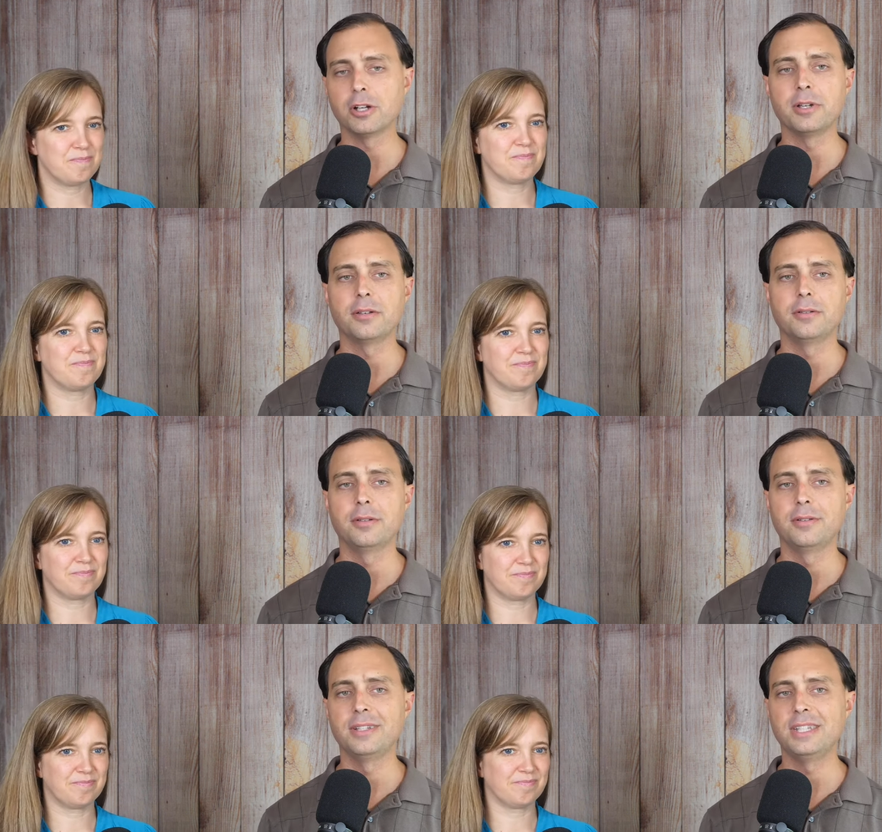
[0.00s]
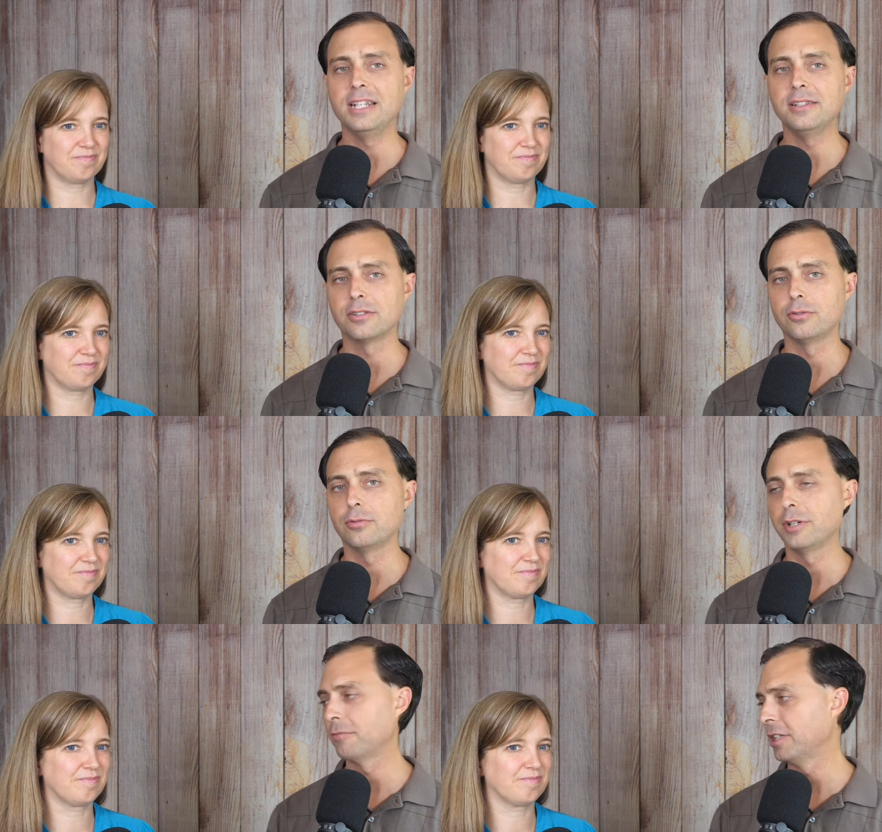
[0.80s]
Speaker 1: see, what about
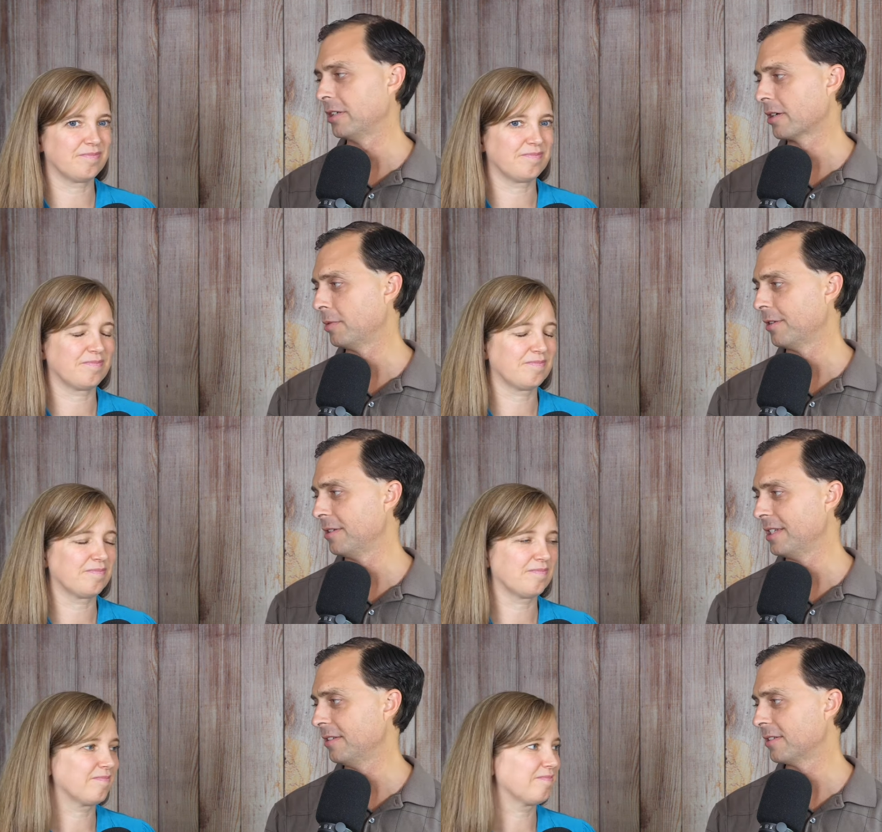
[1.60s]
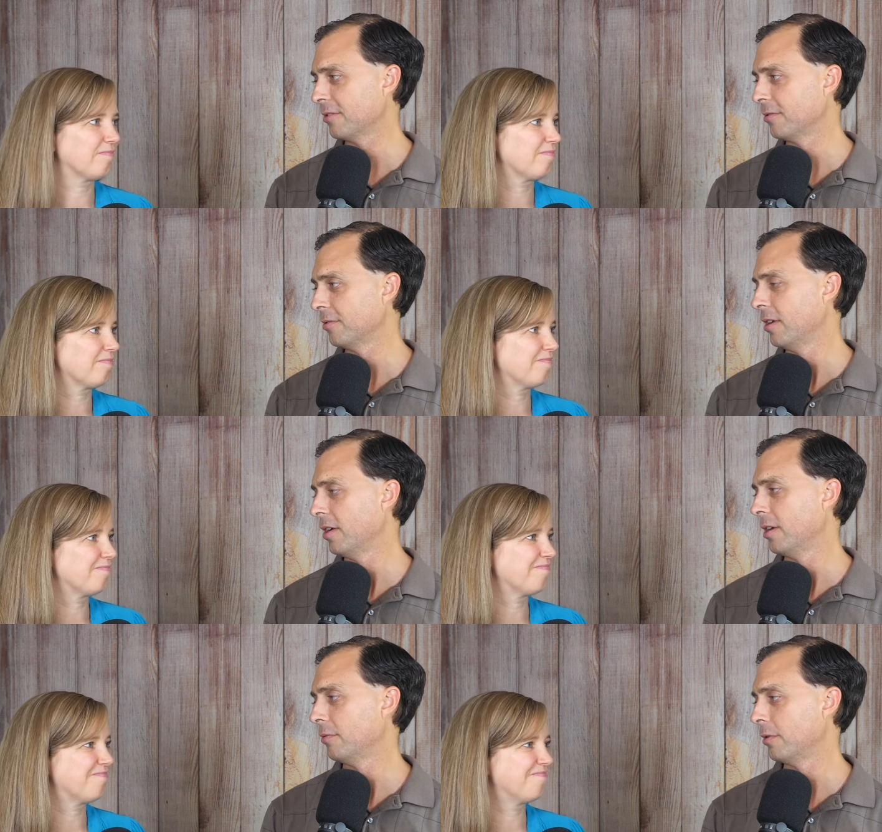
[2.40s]
diesel? Why don't we talk about diesel?
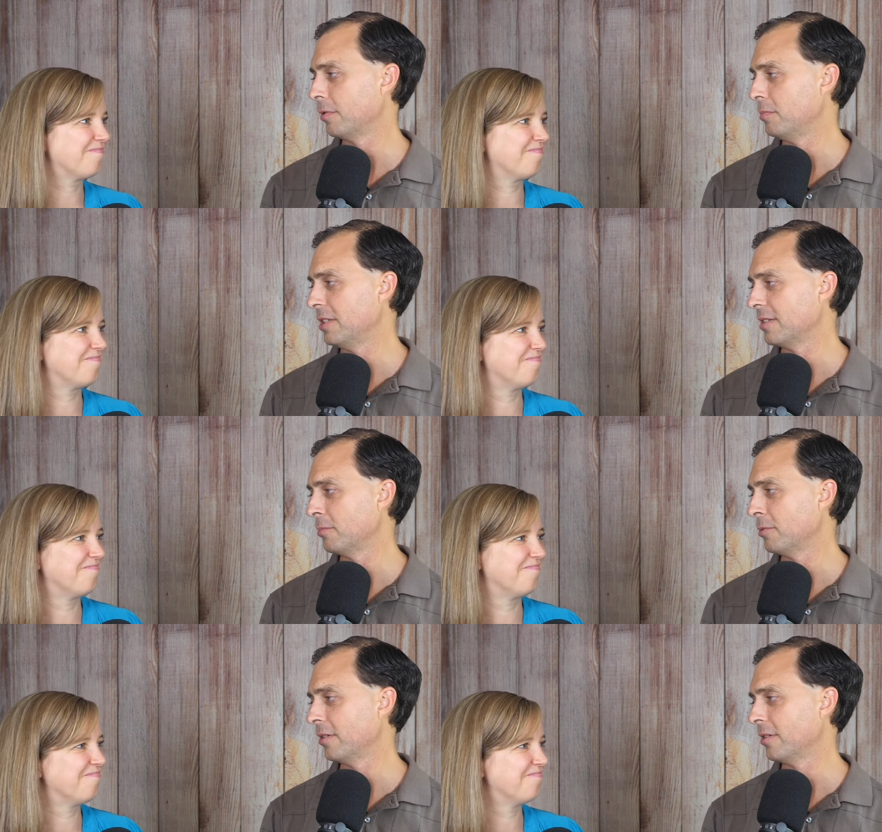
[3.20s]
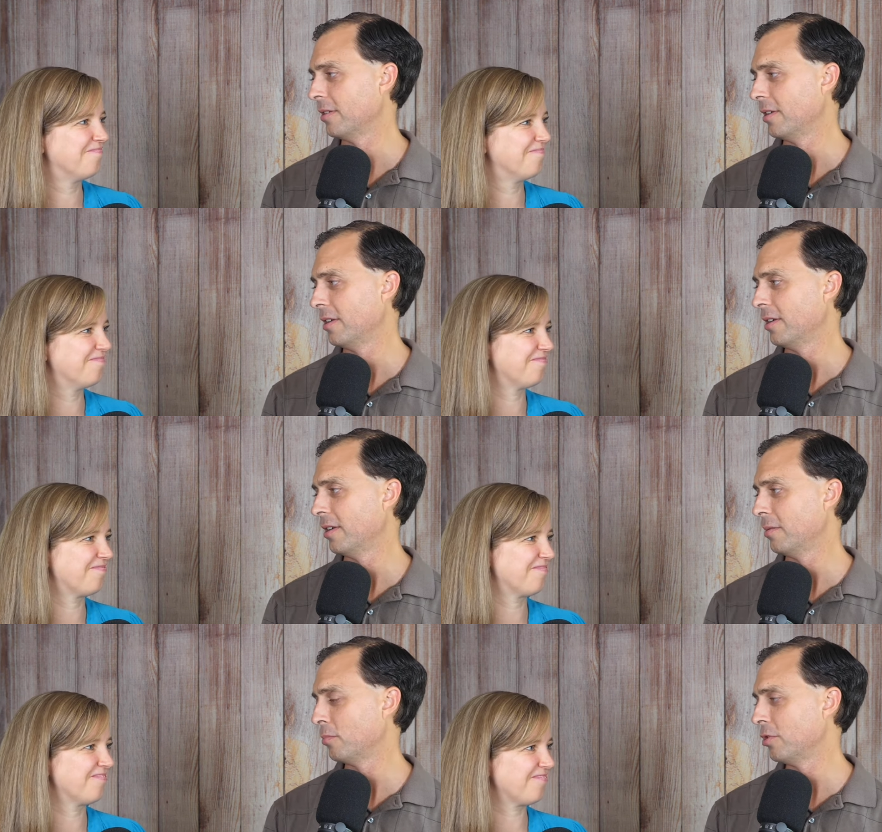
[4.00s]
What would be some of the
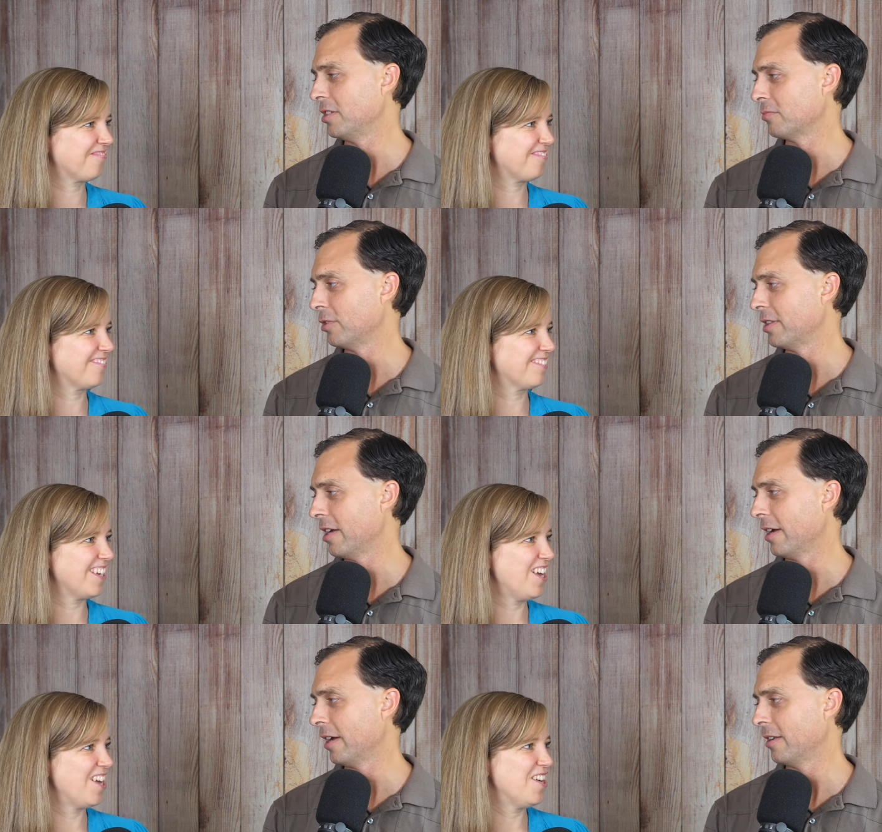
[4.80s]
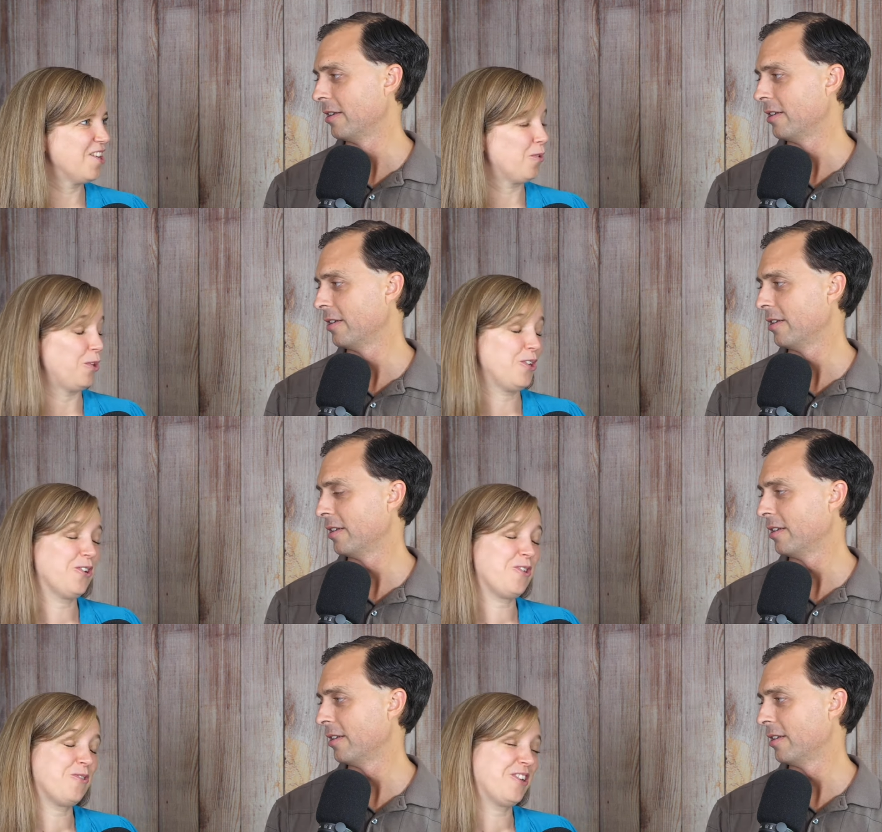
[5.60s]
points with that?
Speaker 2: Well,
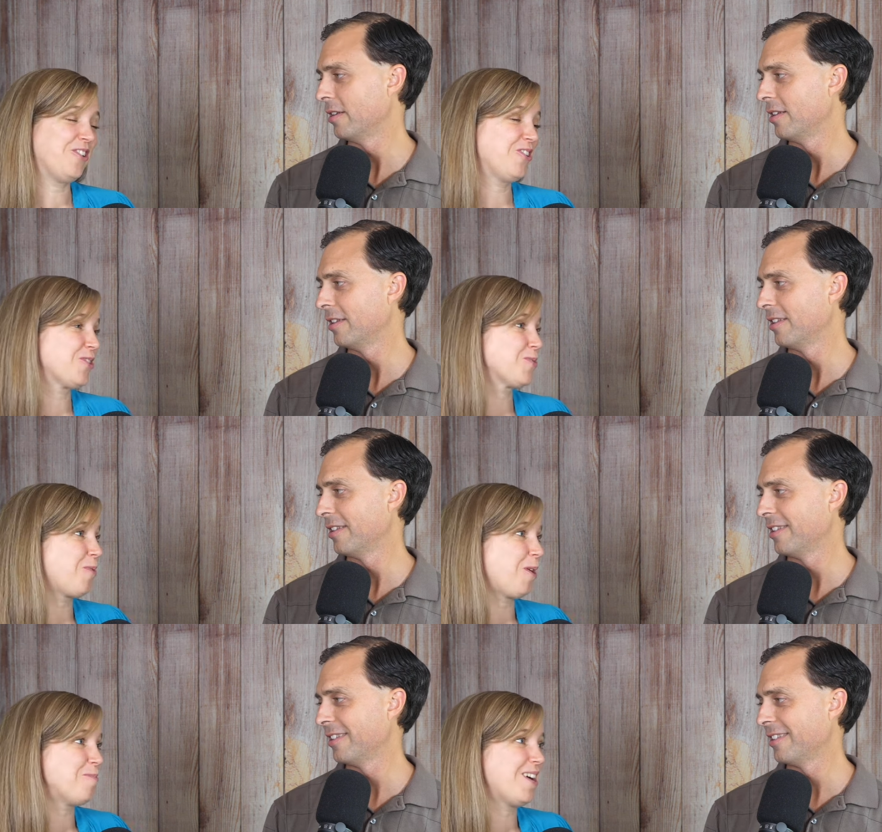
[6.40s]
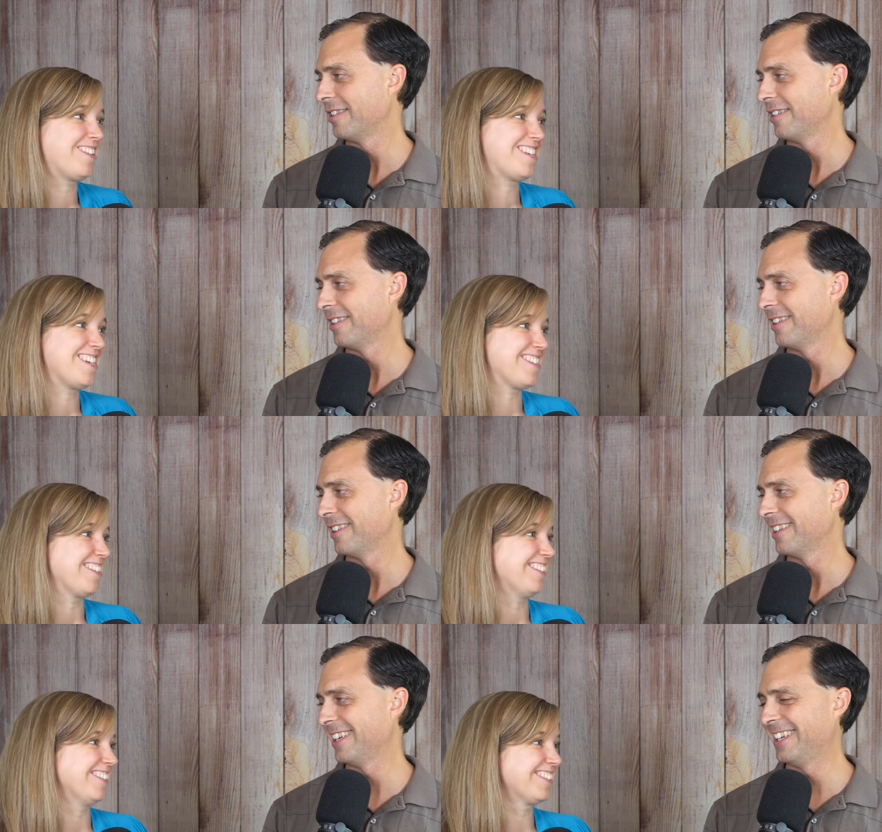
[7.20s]
you're the one who knows more about
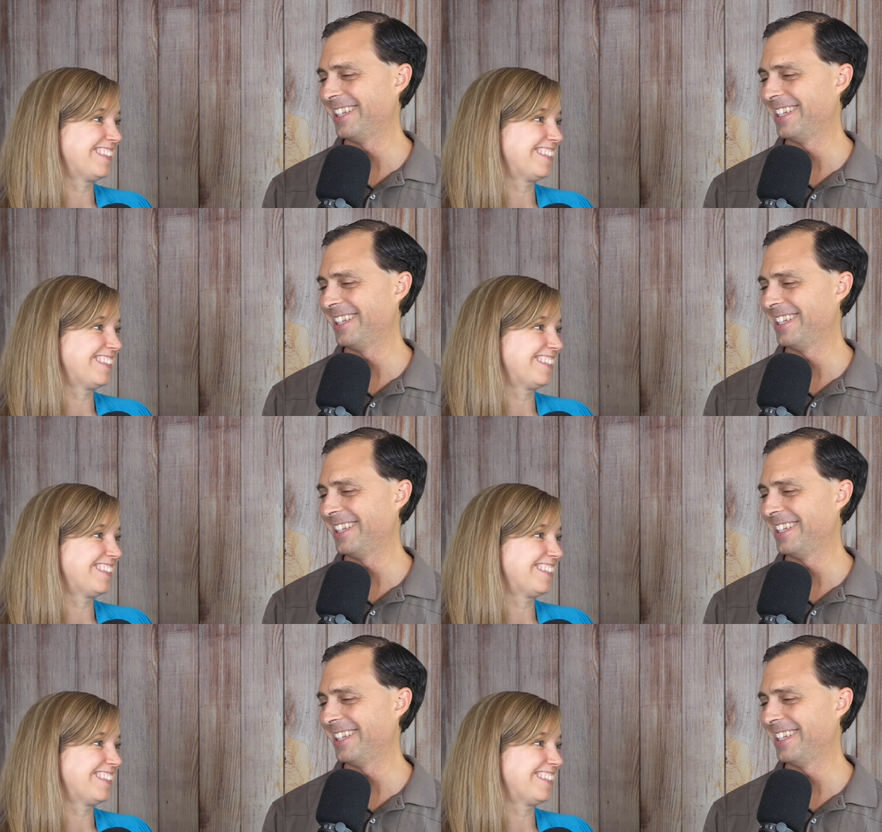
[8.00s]
diesel.